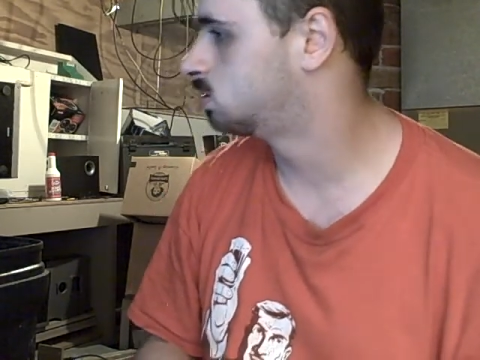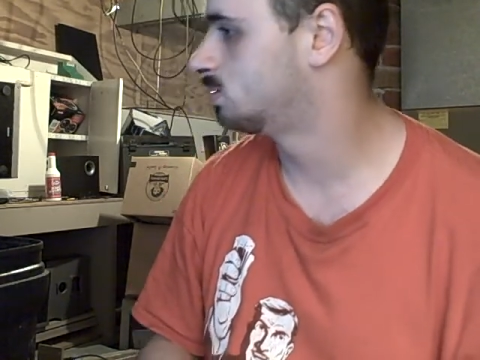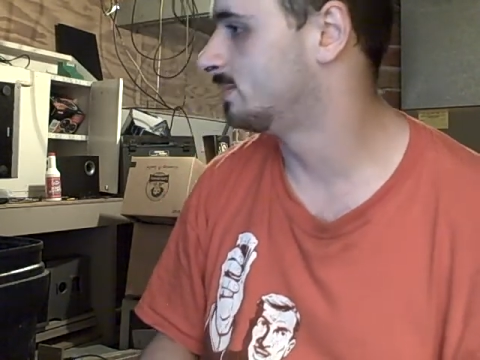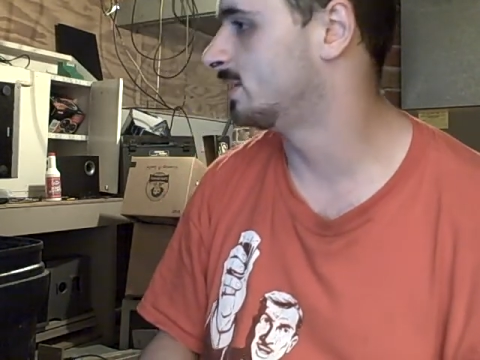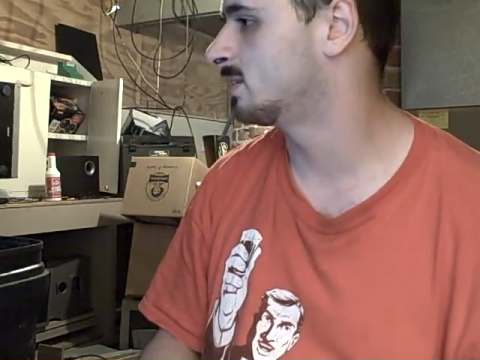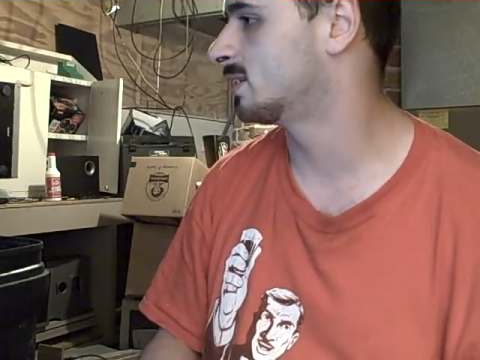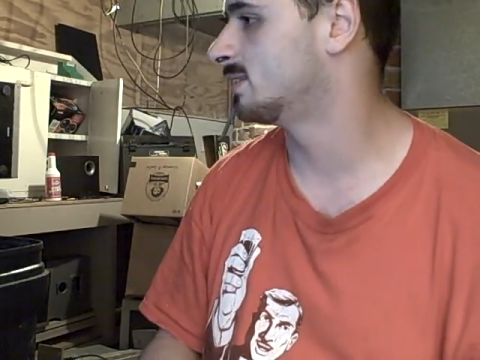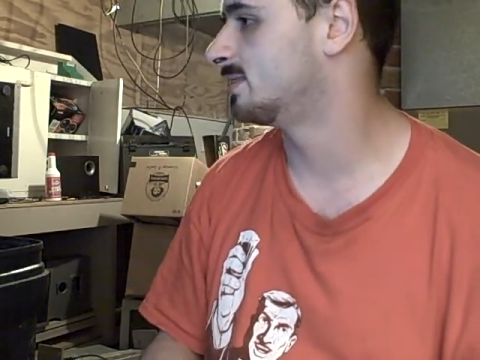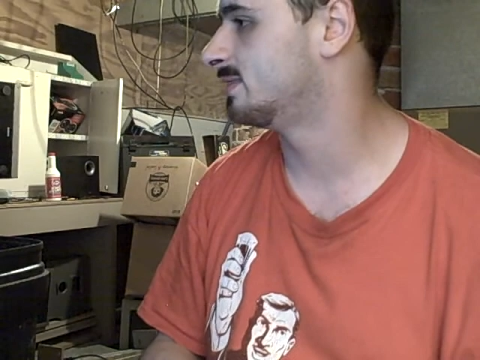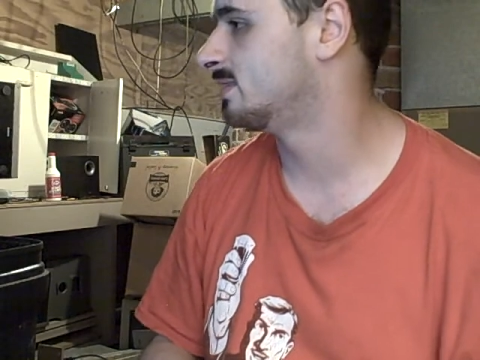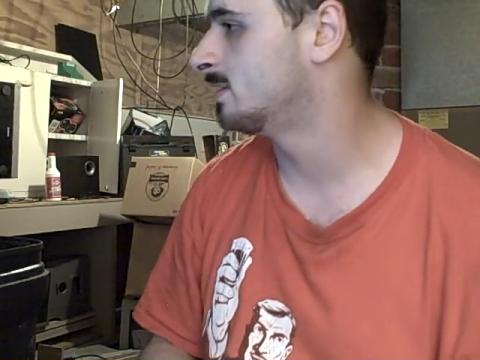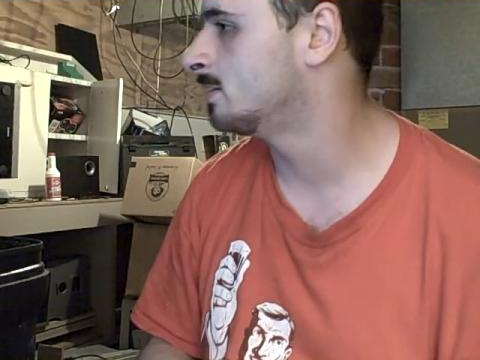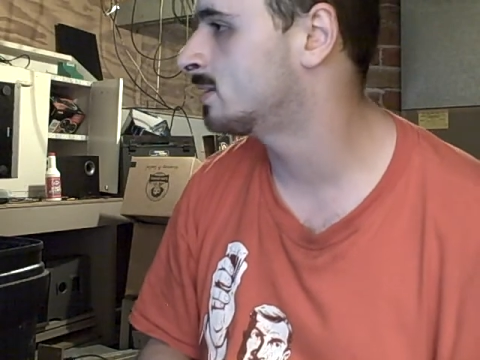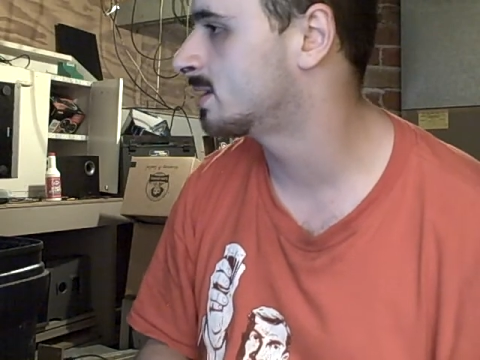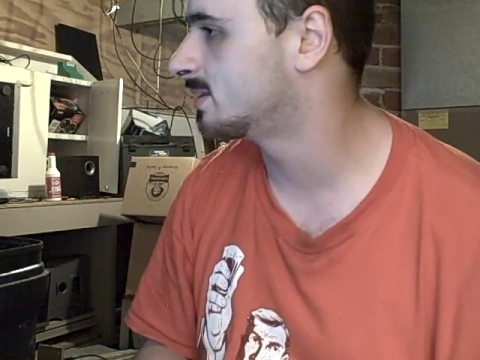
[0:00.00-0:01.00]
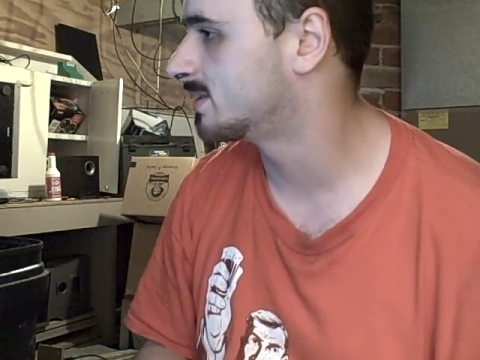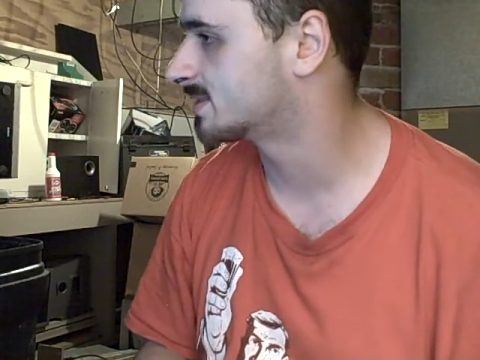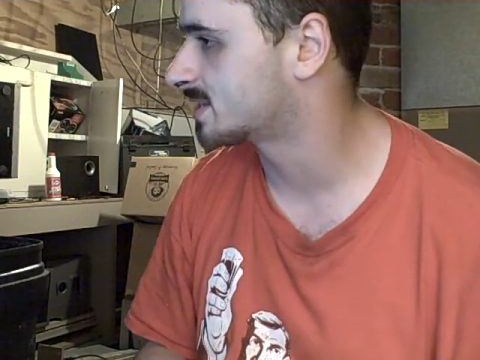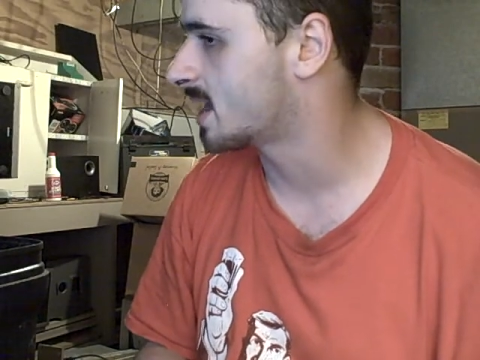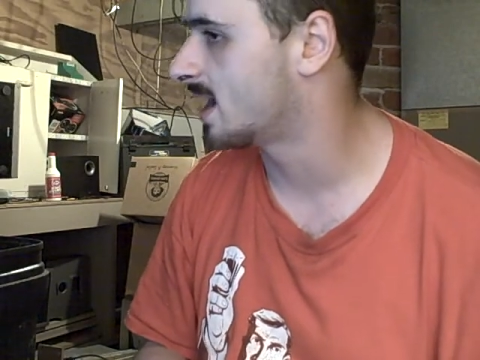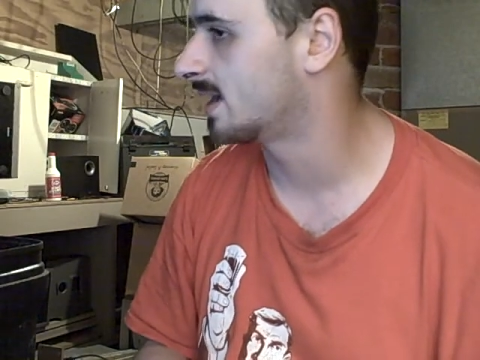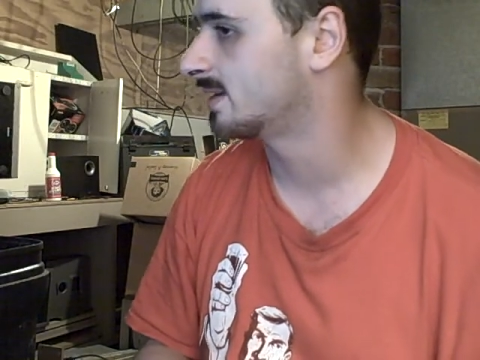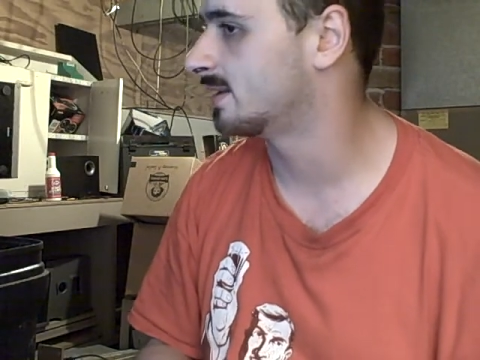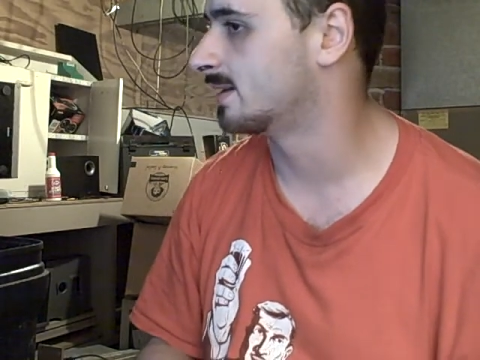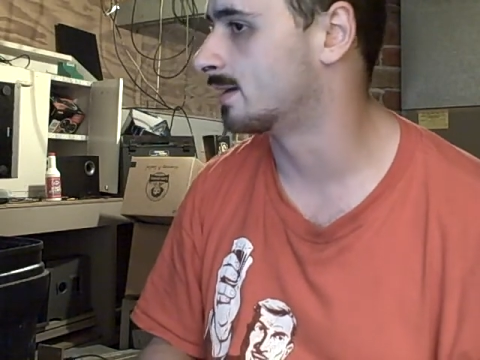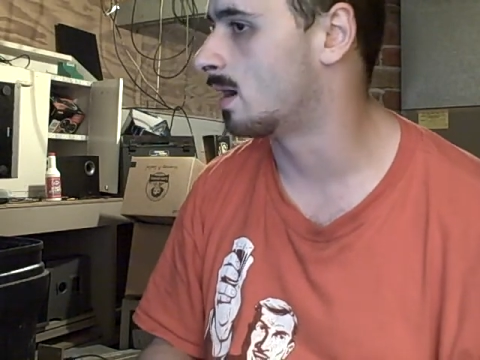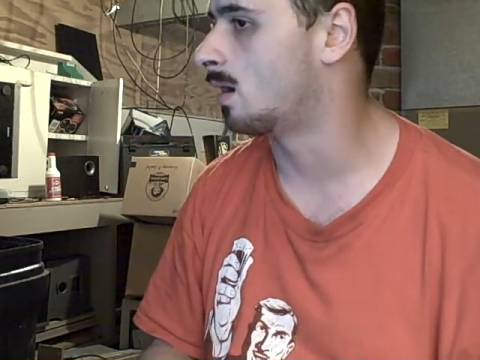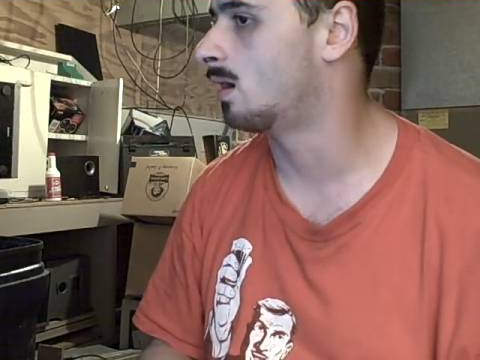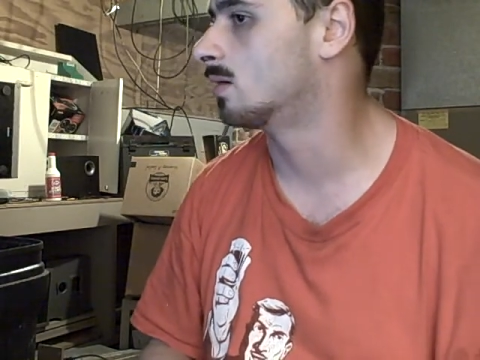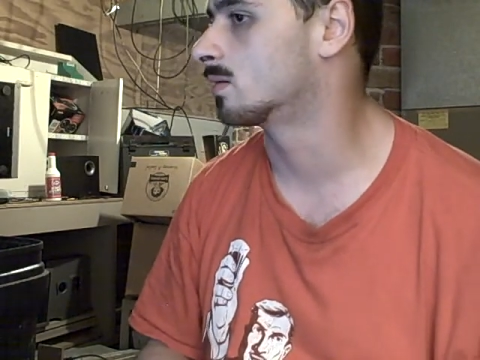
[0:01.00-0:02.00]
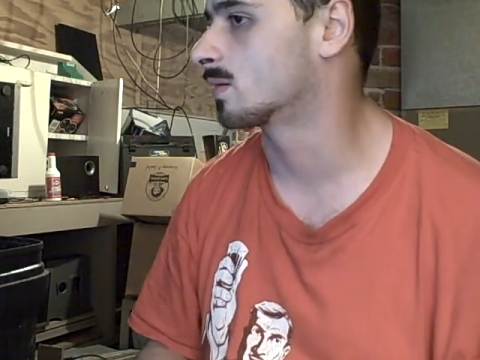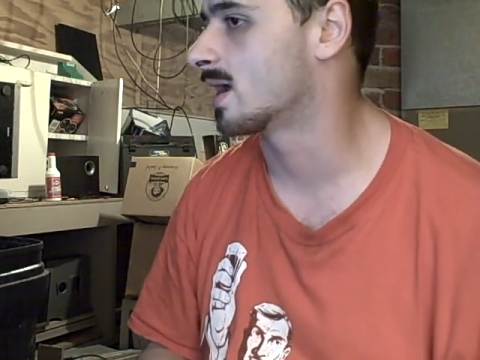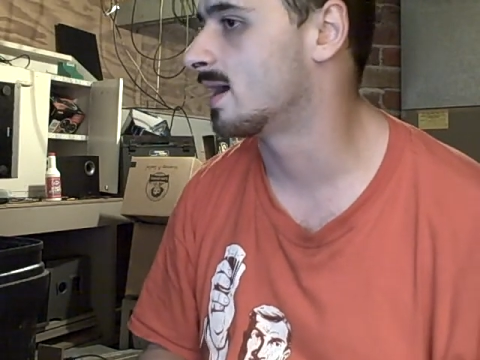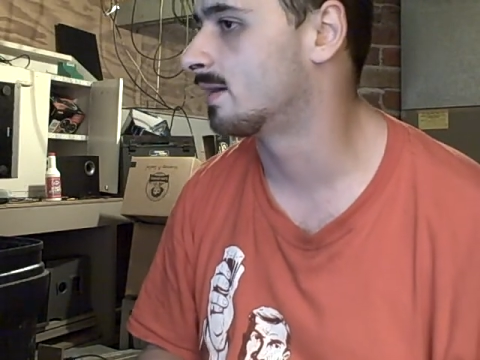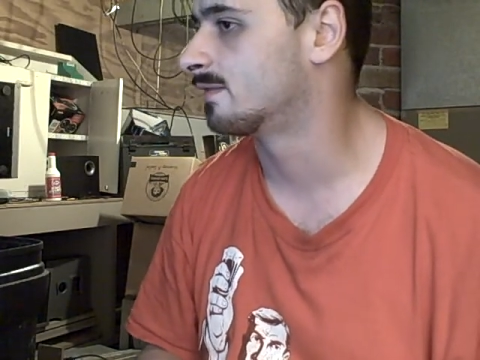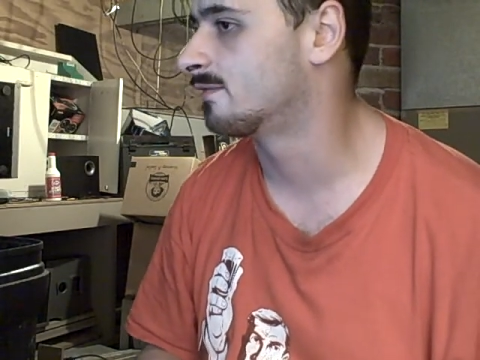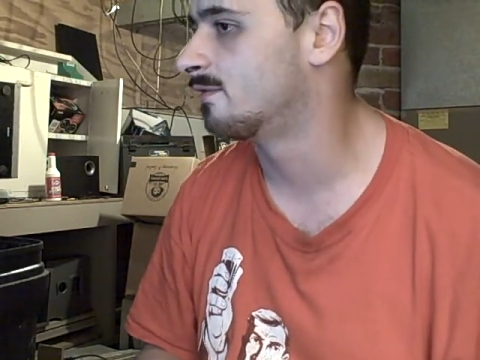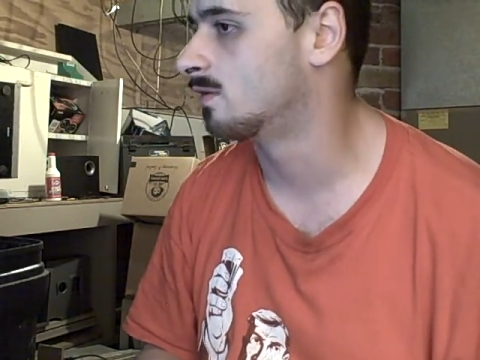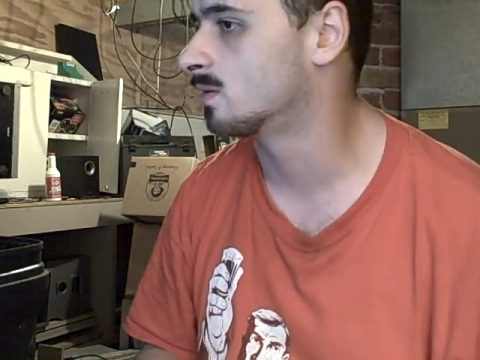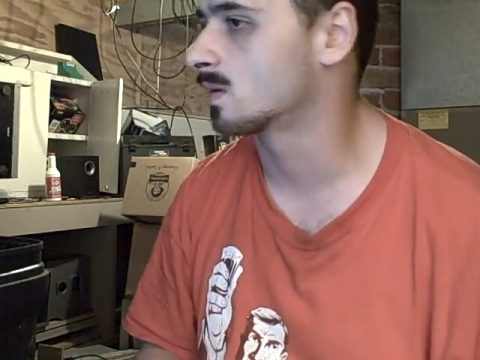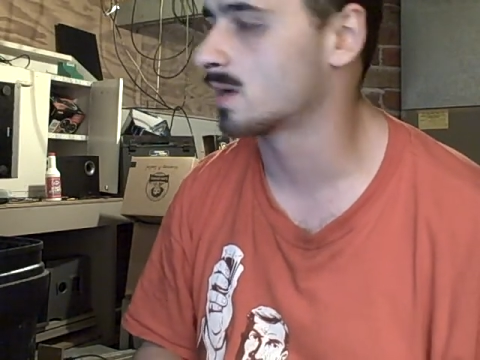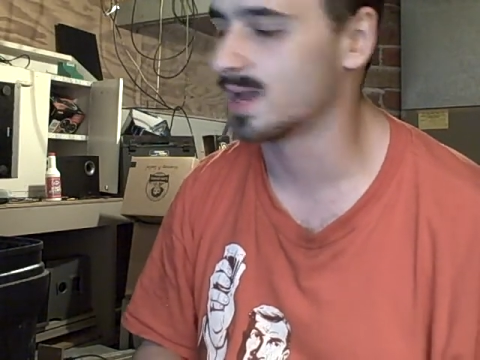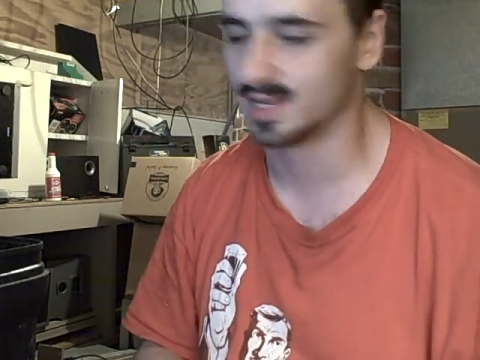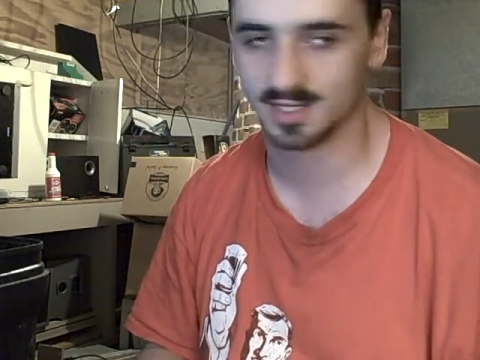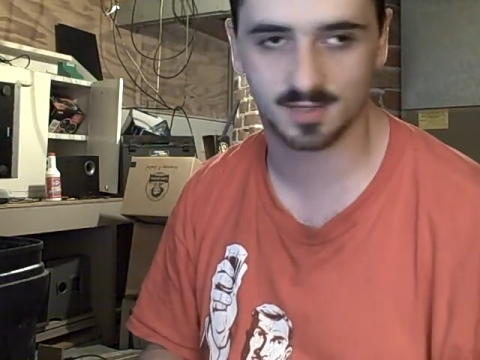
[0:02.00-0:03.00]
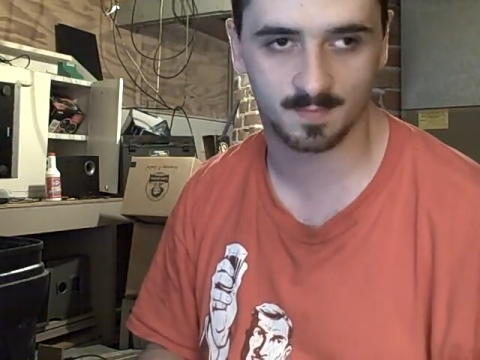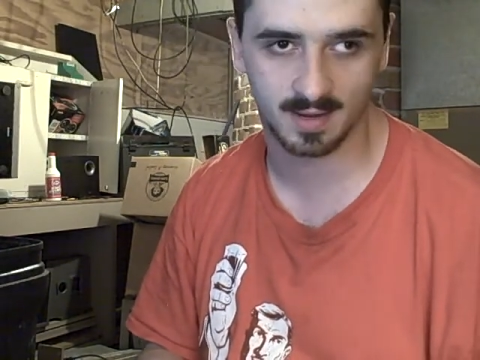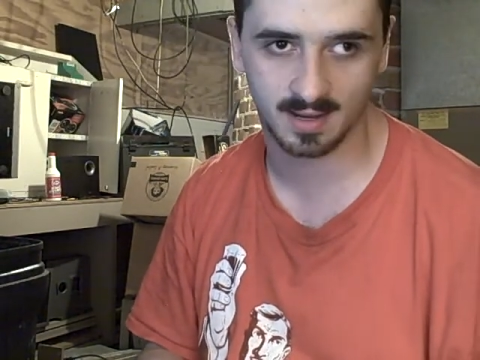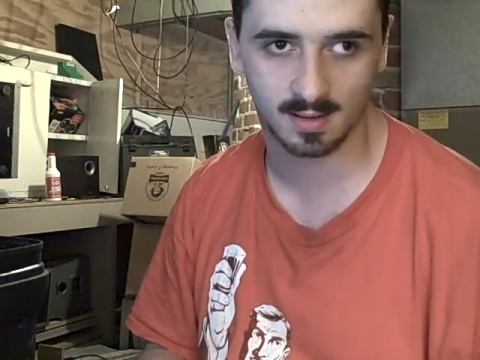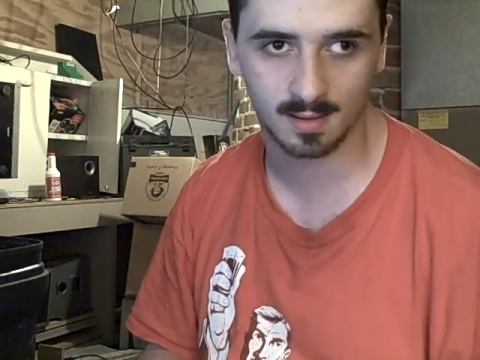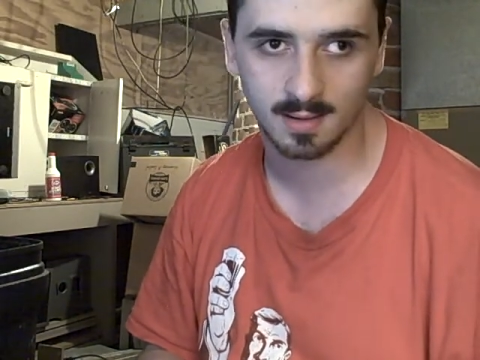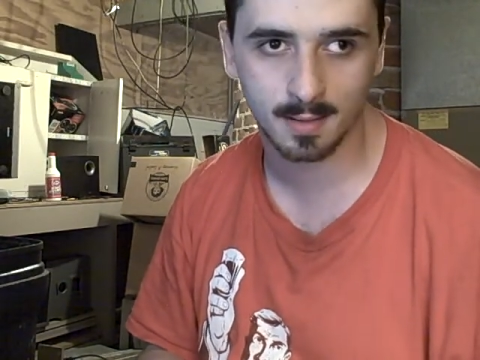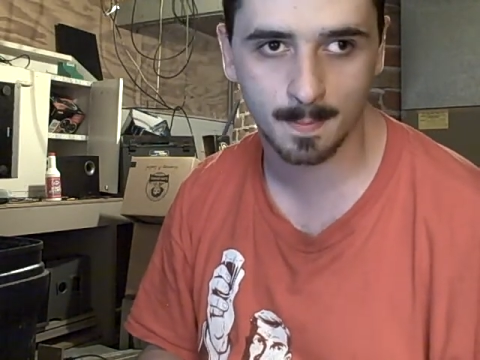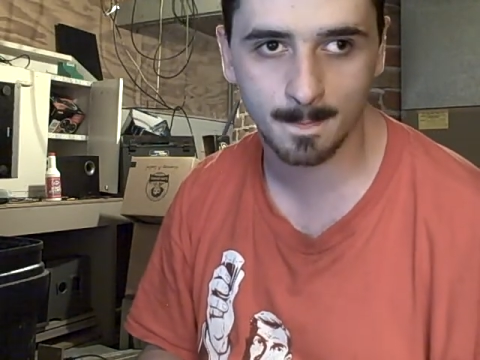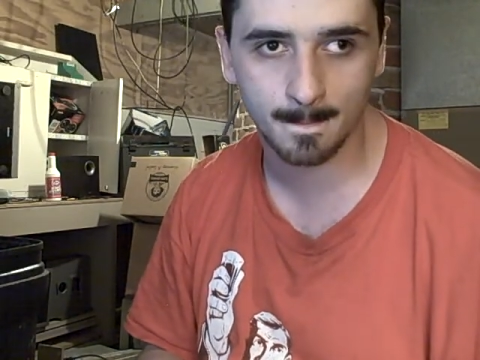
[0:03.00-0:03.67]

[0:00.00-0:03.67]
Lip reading: you could design an all-around full-range speaker